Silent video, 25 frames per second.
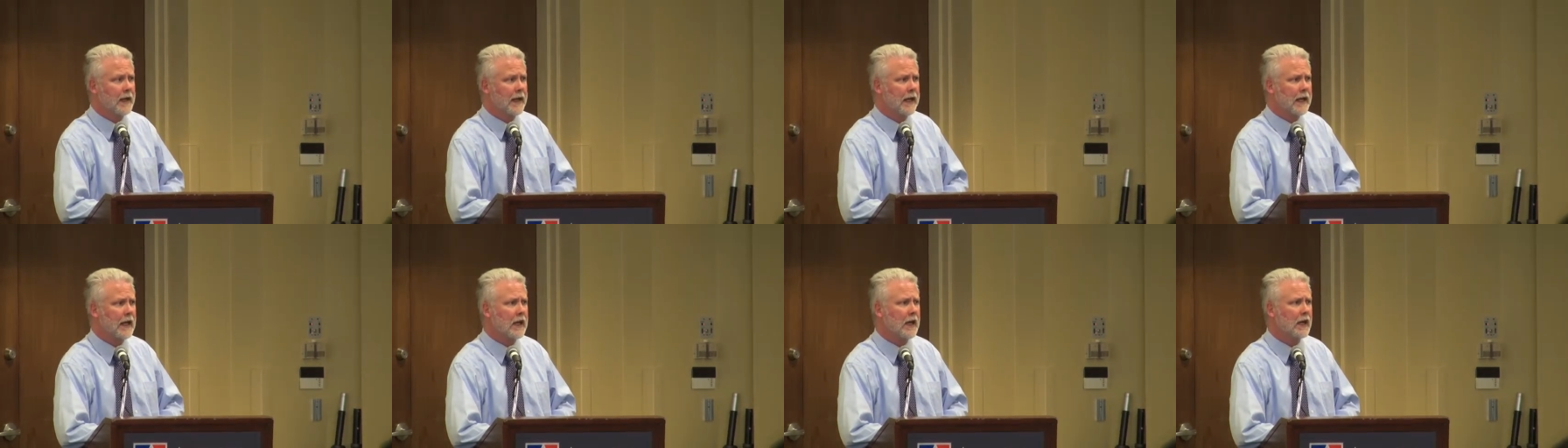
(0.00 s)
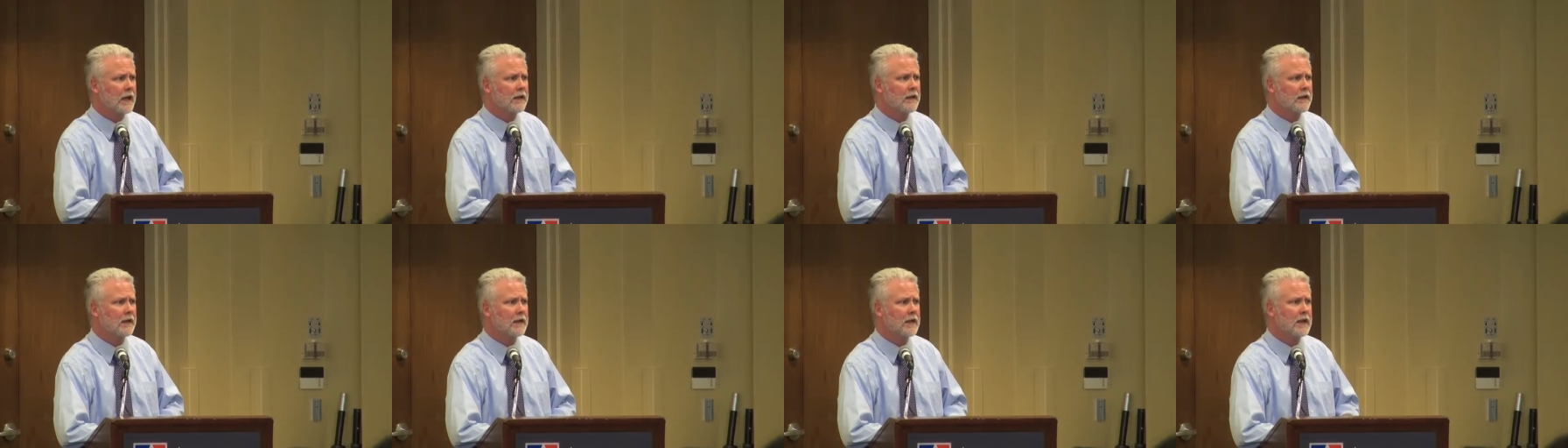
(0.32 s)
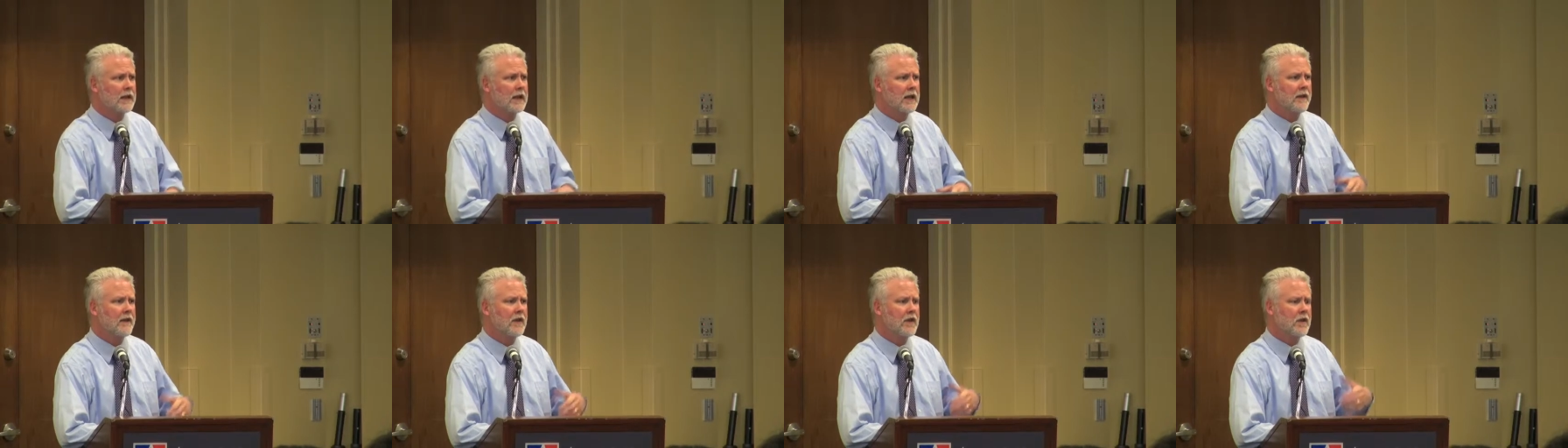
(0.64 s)
and
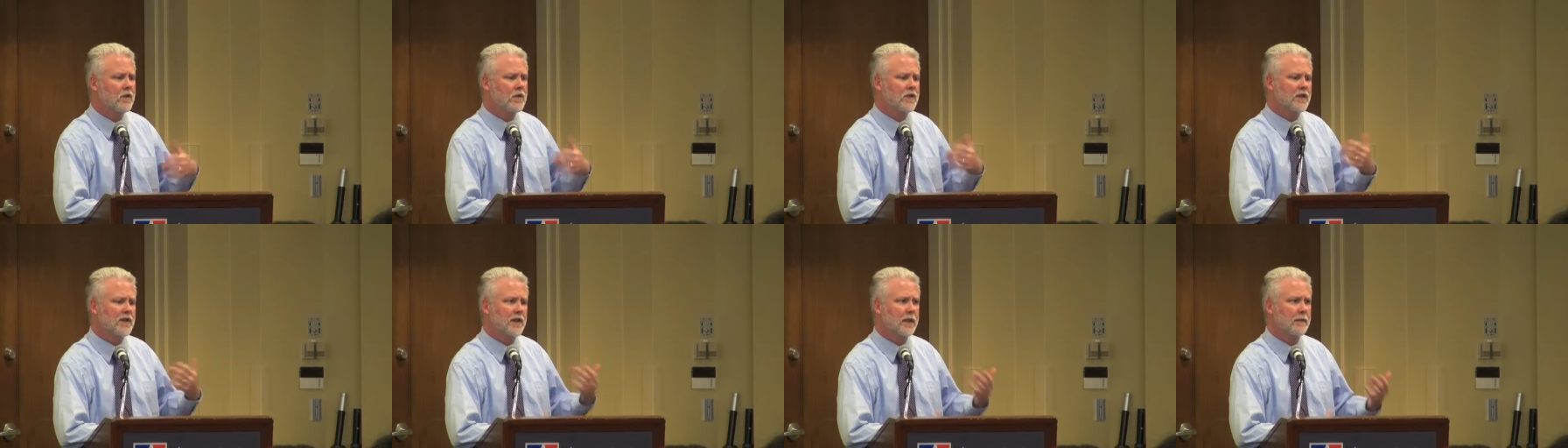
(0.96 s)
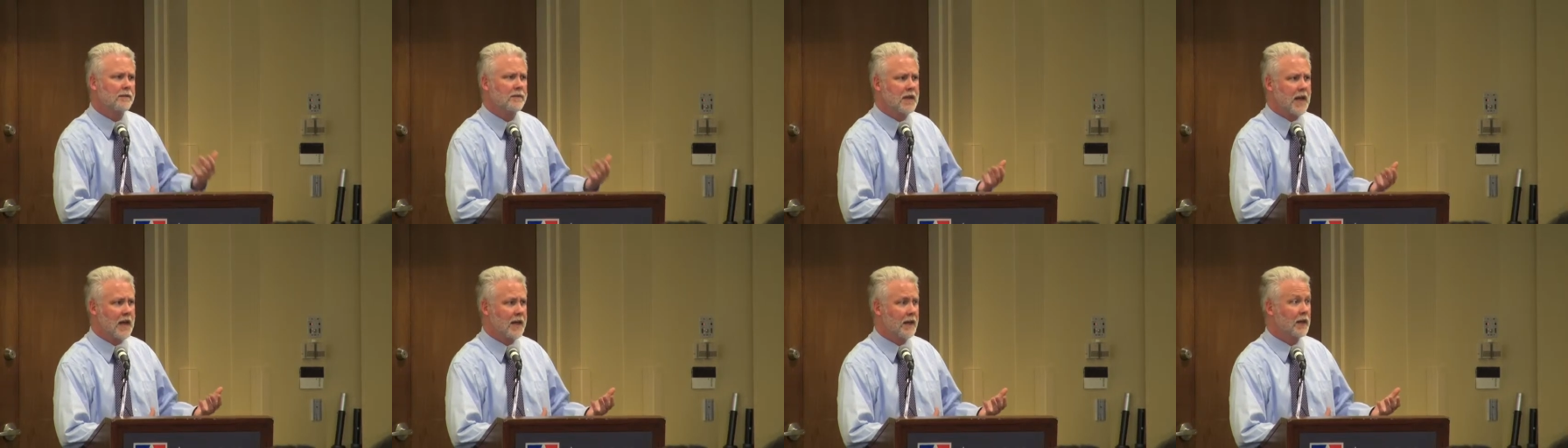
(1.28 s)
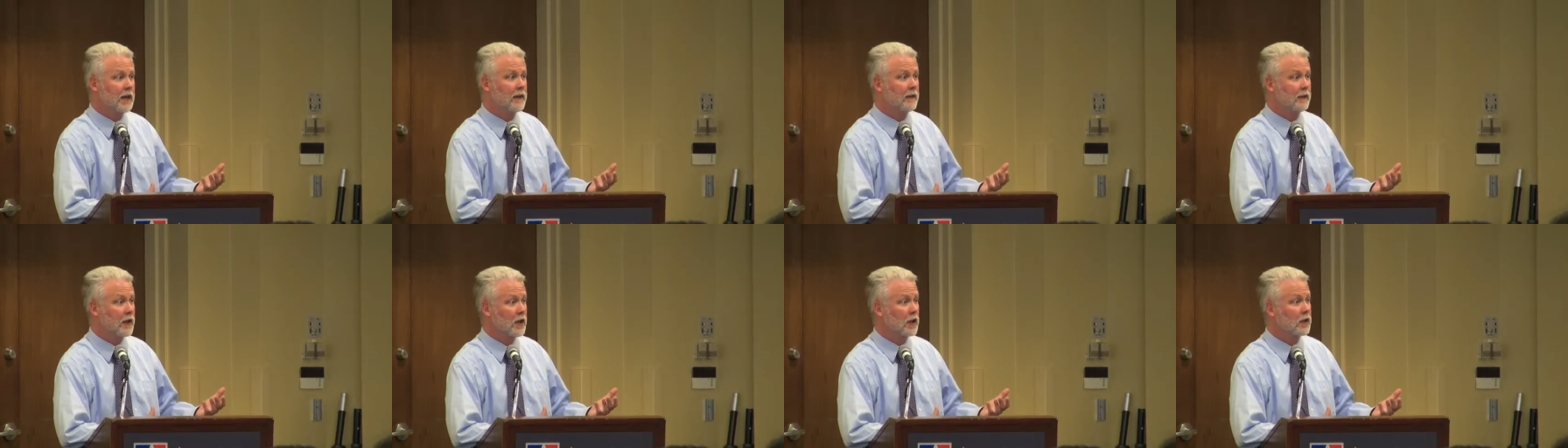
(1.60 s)
give you some
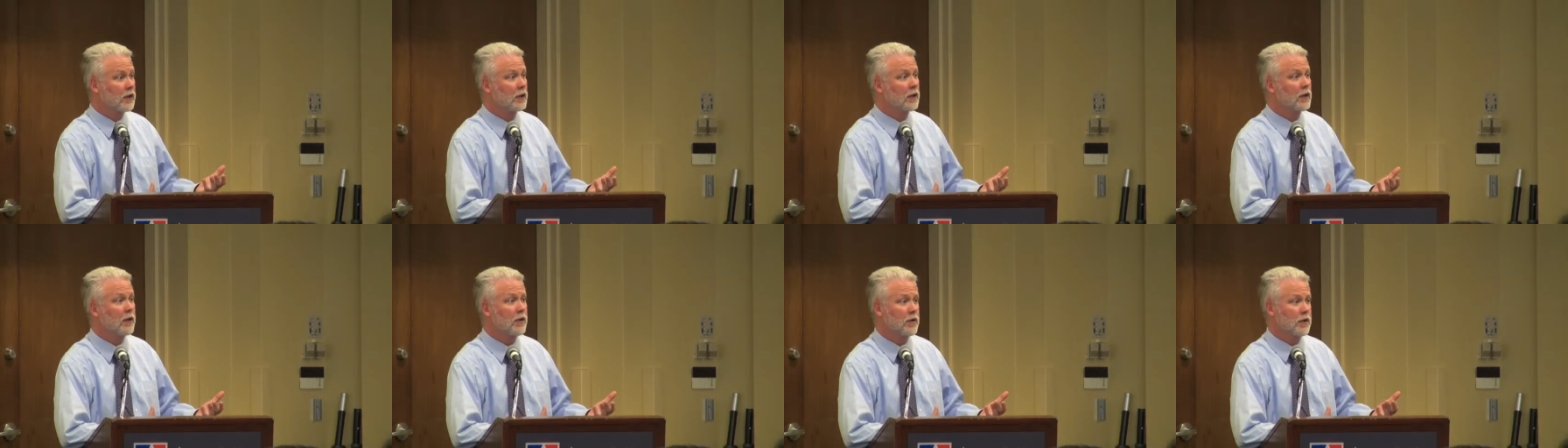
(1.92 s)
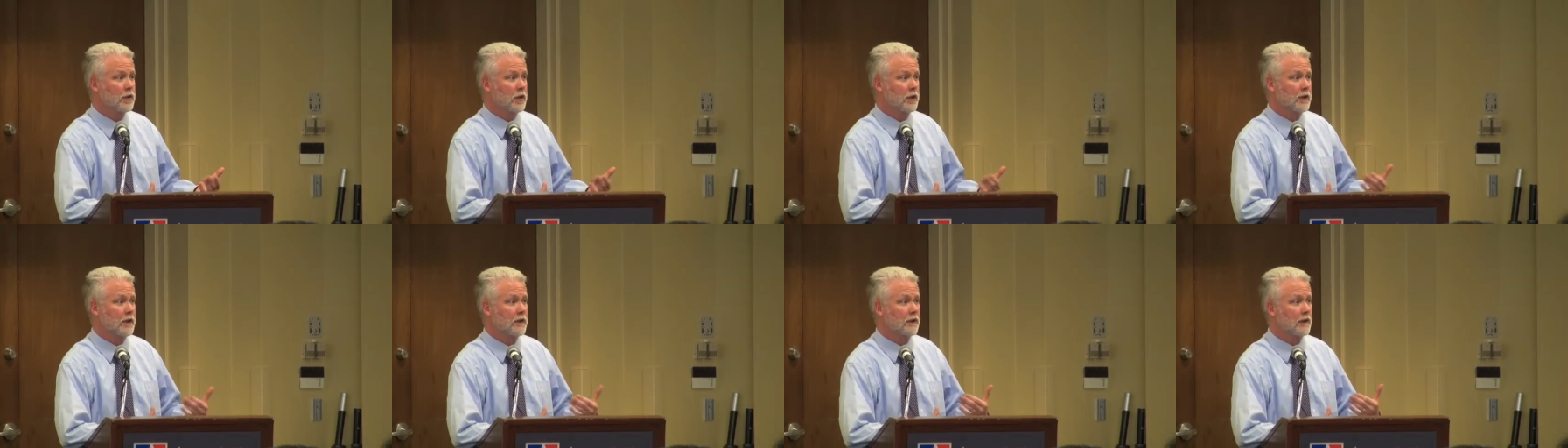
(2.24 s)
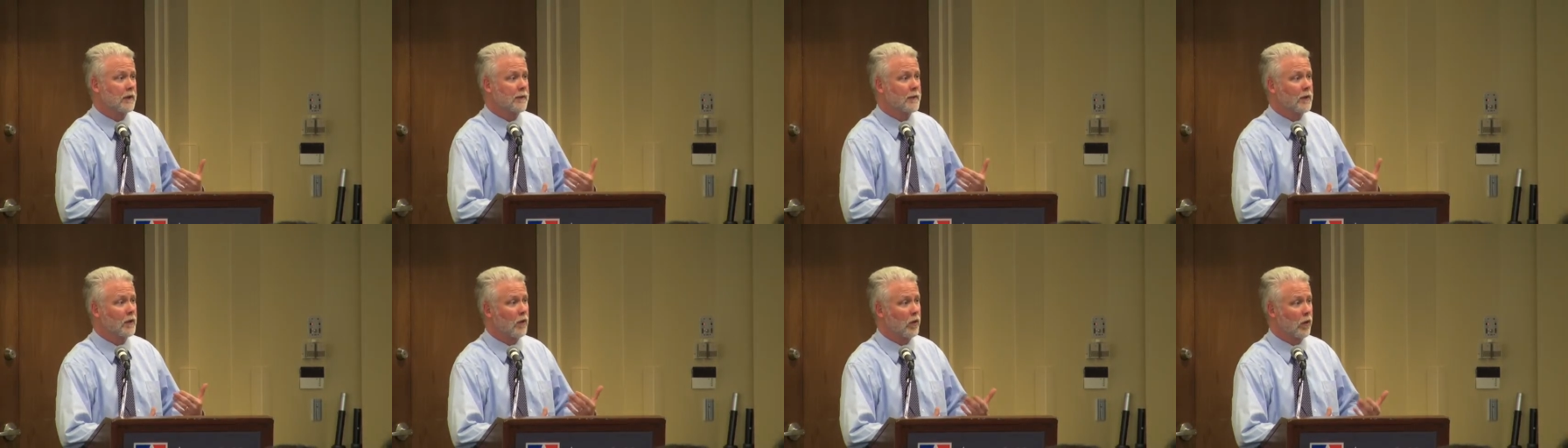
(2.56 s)
tentative conclusions
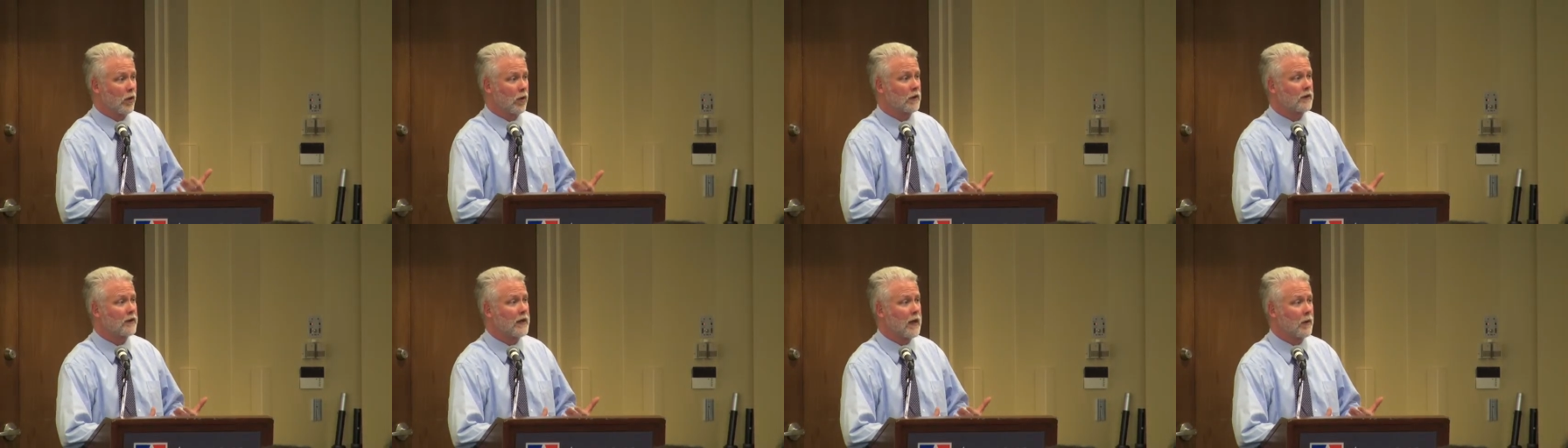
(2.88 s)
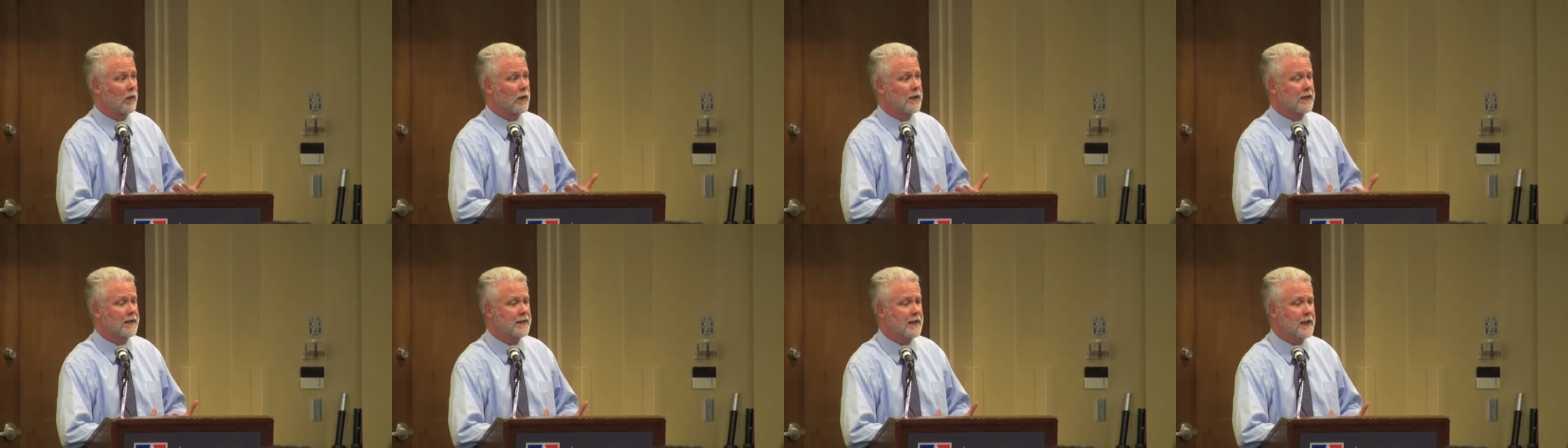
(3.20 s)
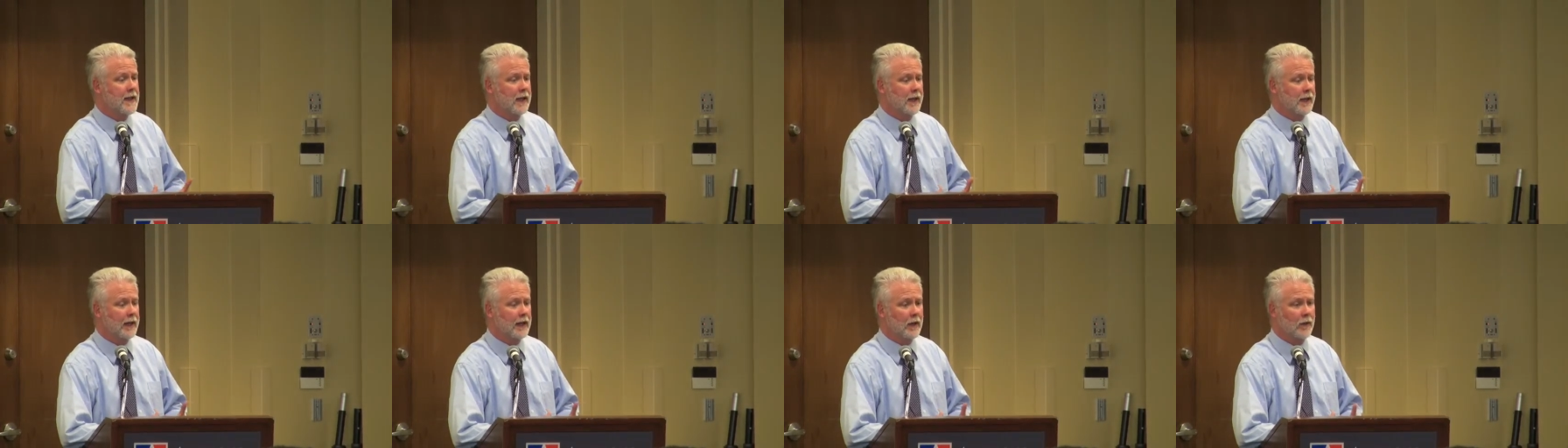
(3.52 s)
from the work that we did.